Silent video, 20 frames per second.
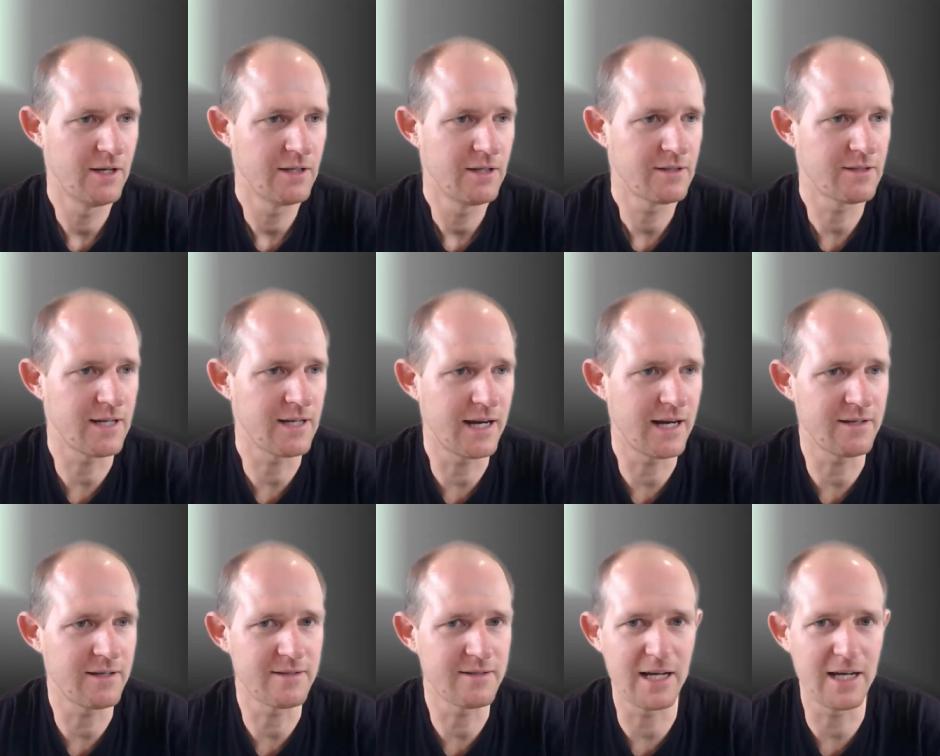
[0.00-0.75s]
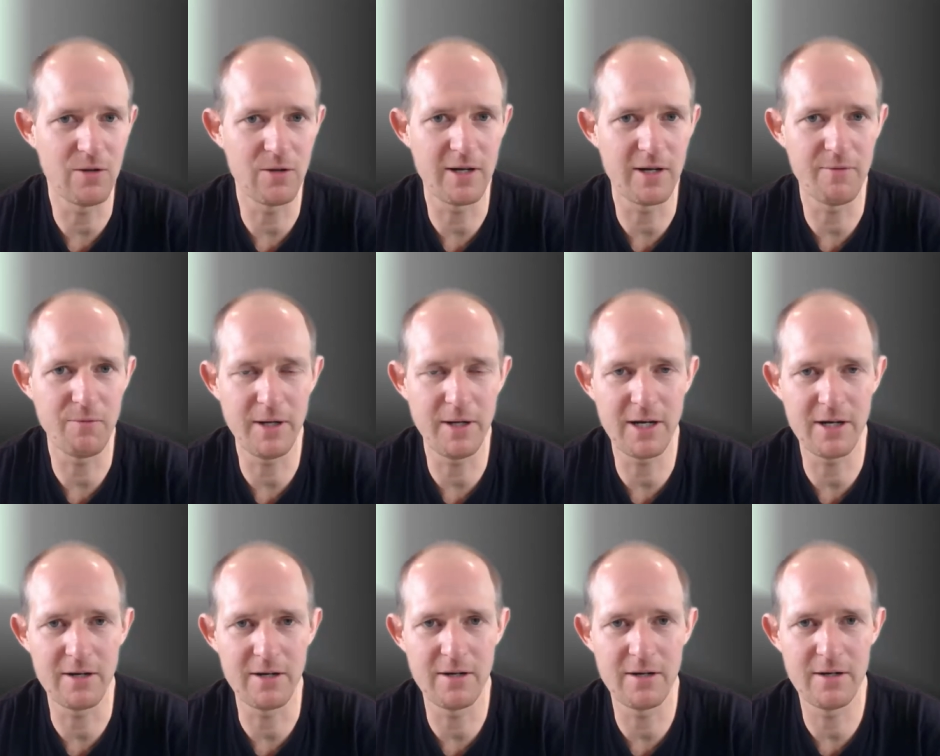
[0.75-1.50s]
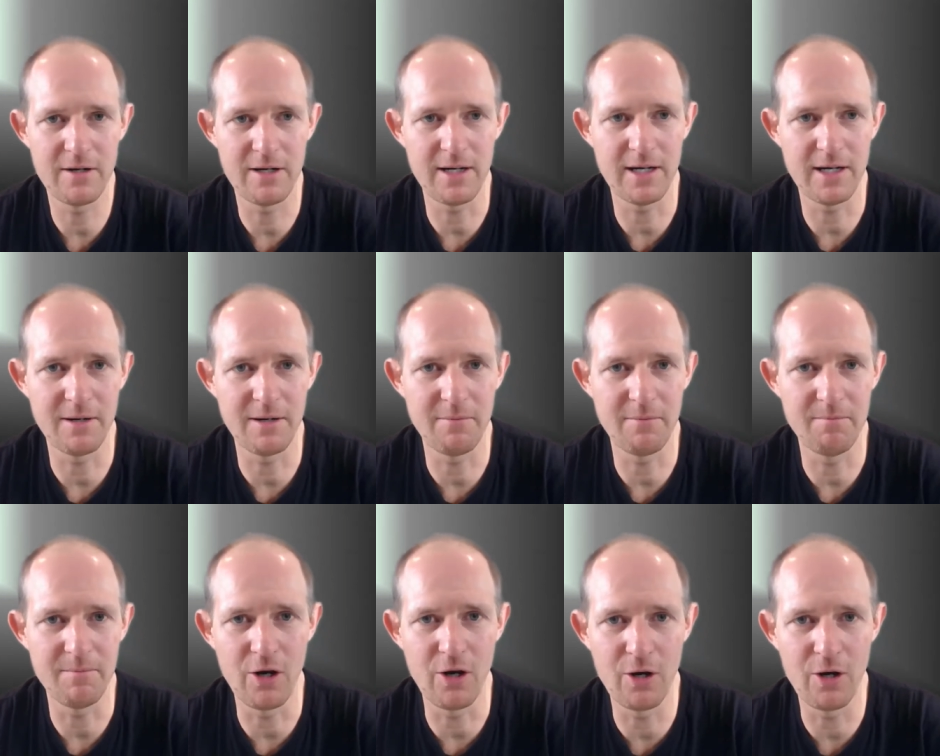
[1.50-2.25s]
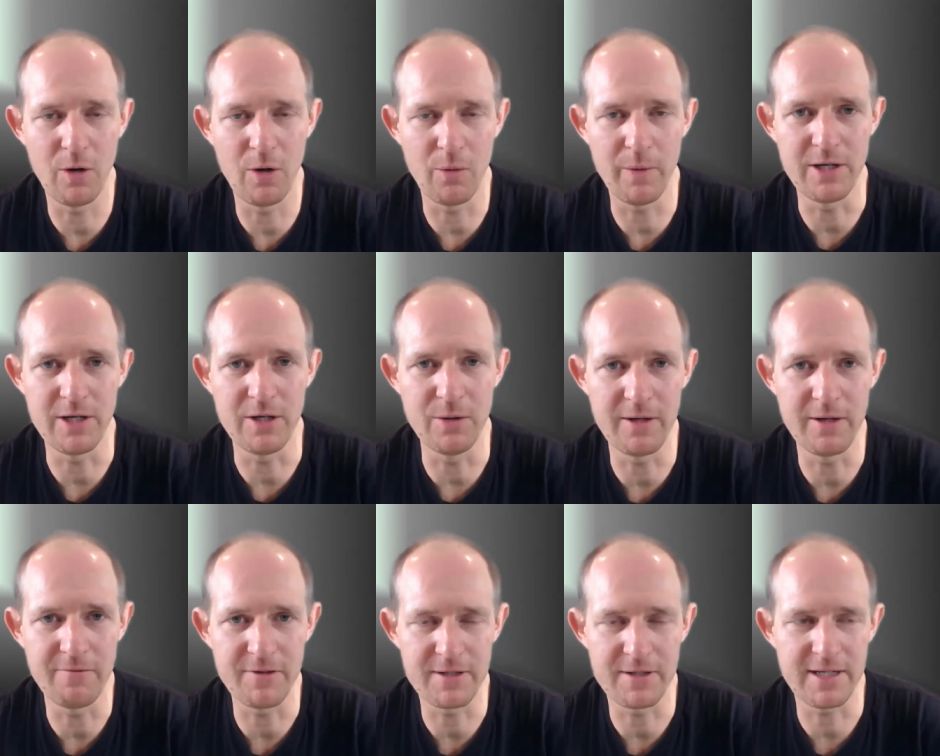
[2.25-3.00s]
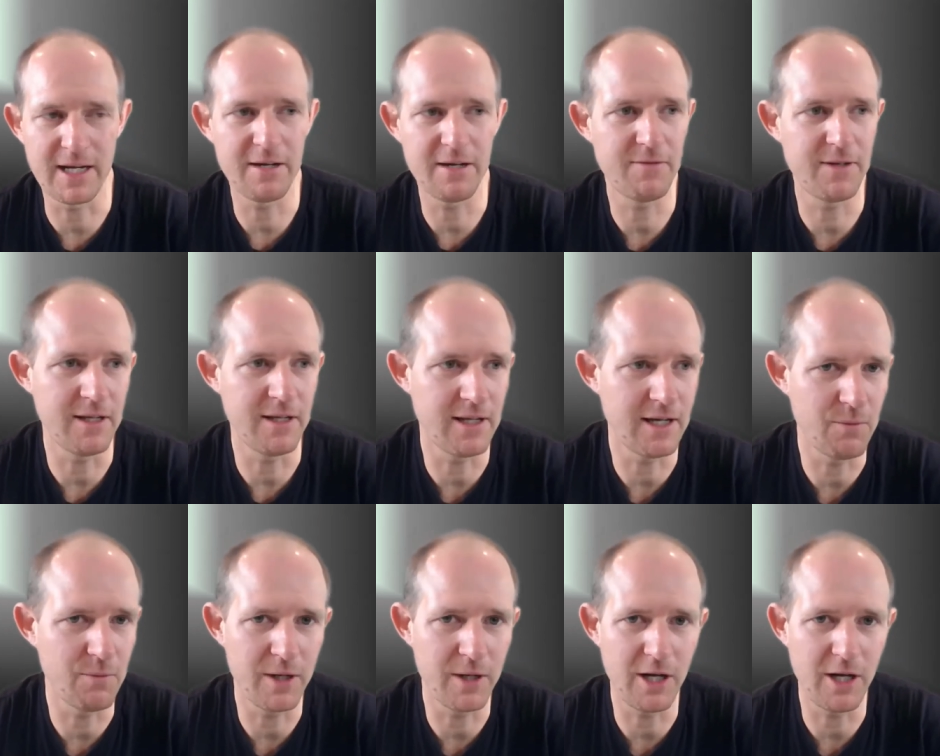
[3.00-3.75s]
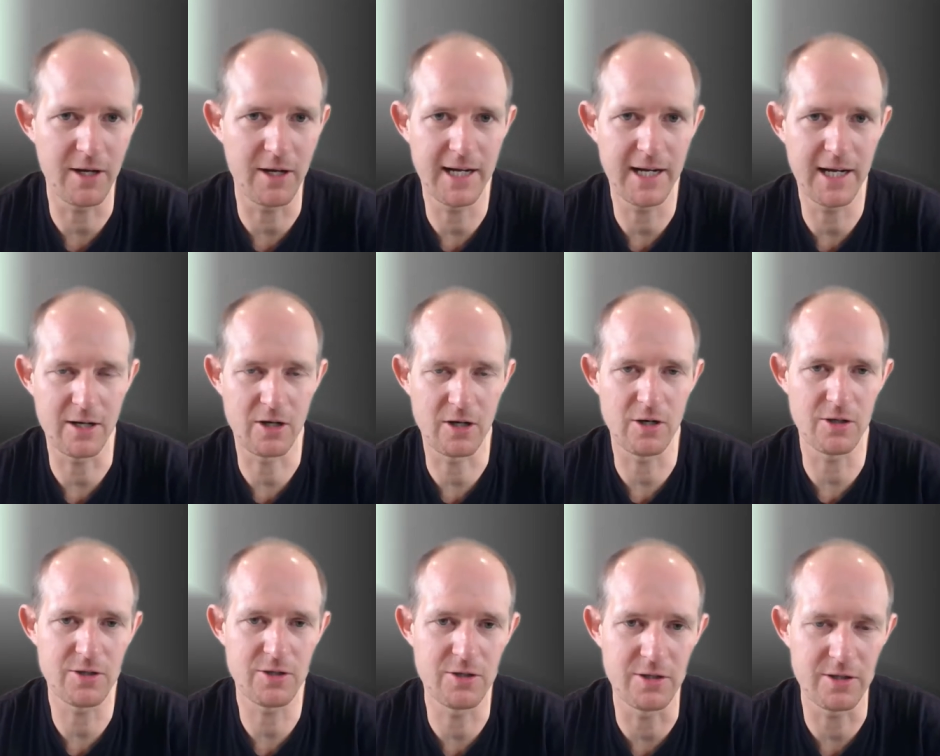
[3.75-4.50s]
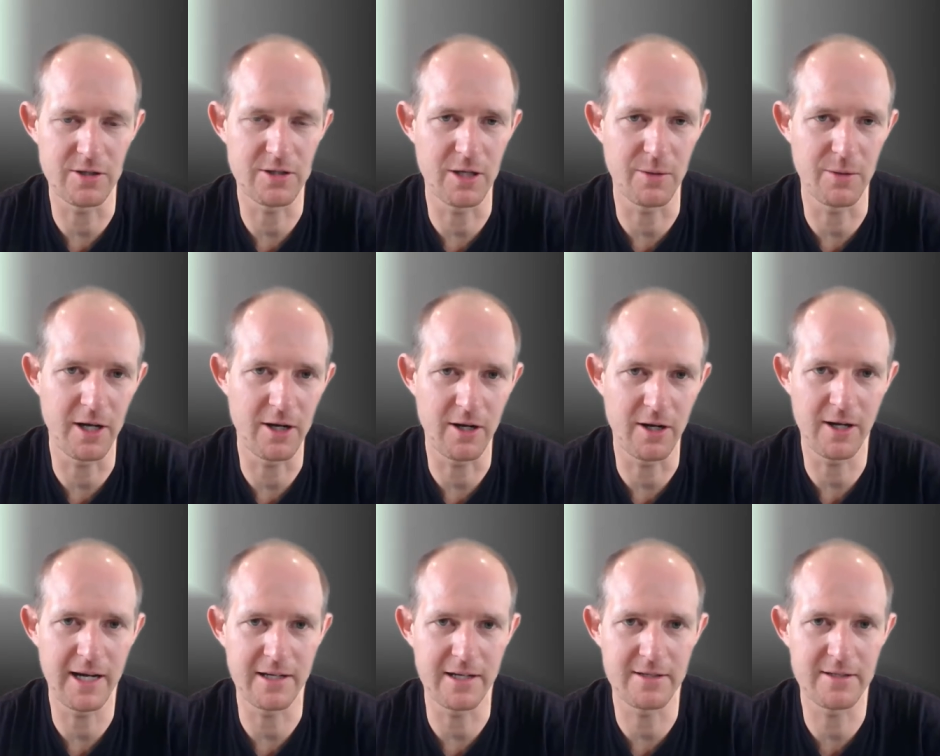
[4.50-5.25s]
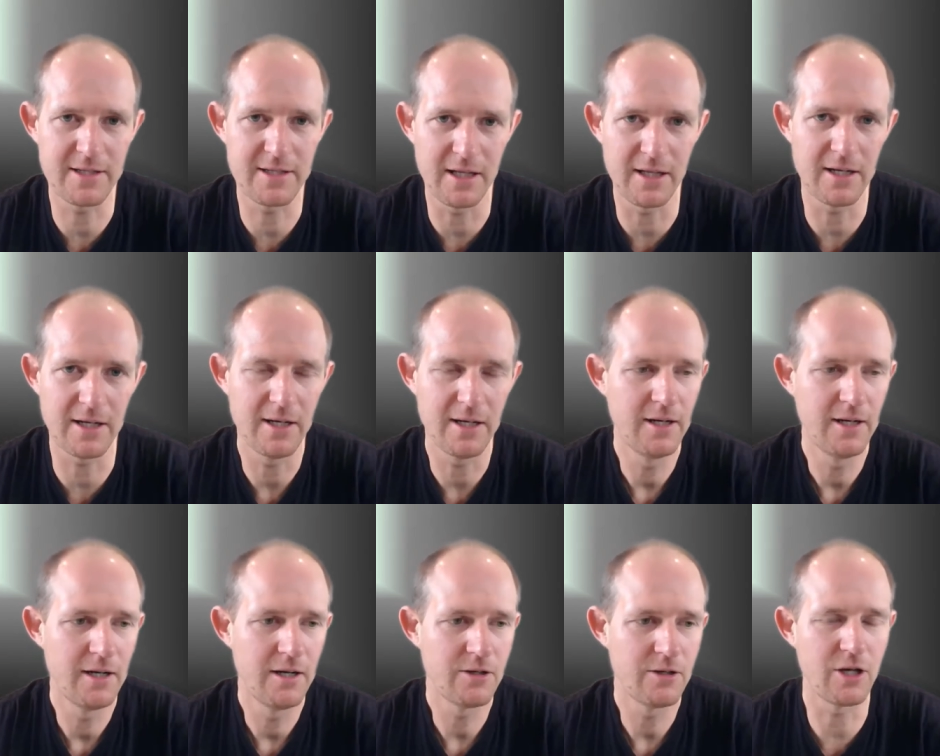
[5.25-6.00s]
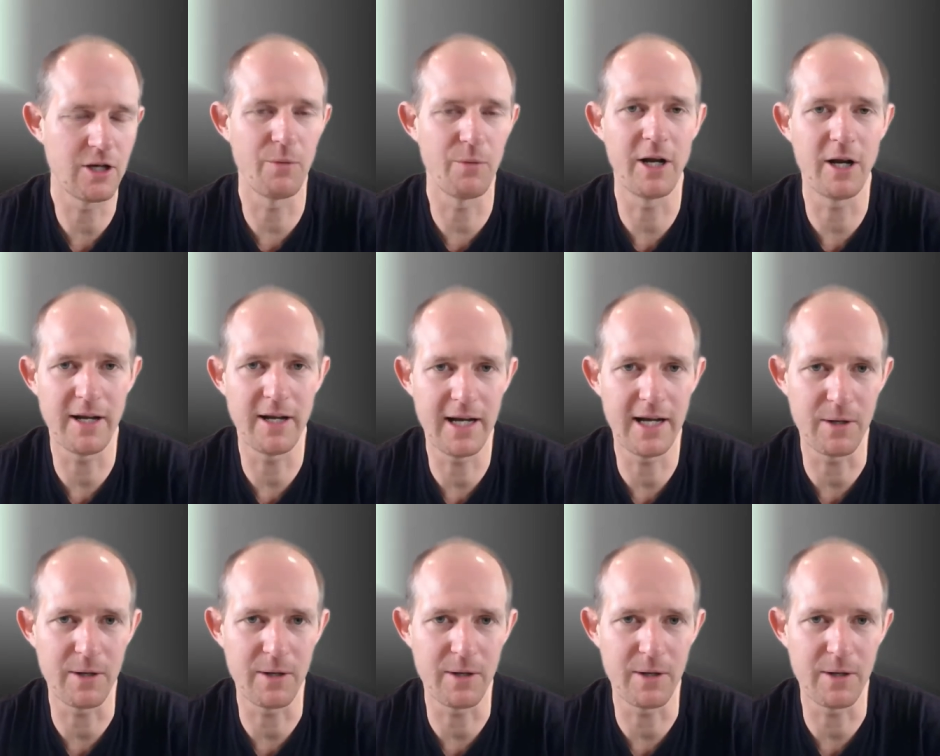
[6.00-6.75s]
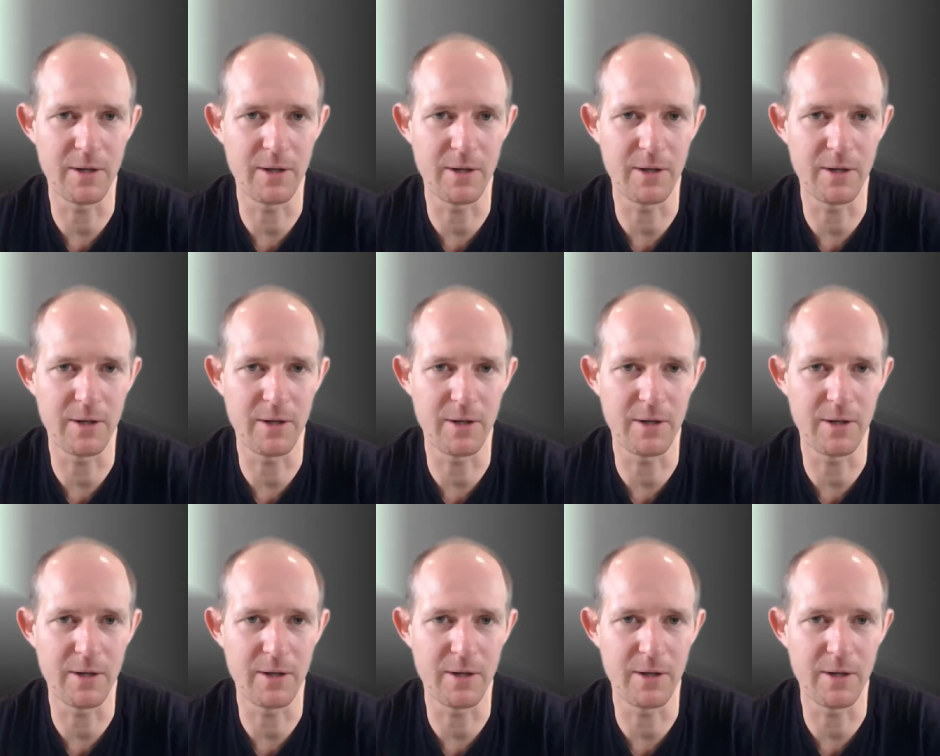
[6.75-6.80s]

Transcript: starting to say, look, if we don't um, know what we're doing for safety, then we don't know how to cost it. So we don't know how to sell it. So we don't know how to.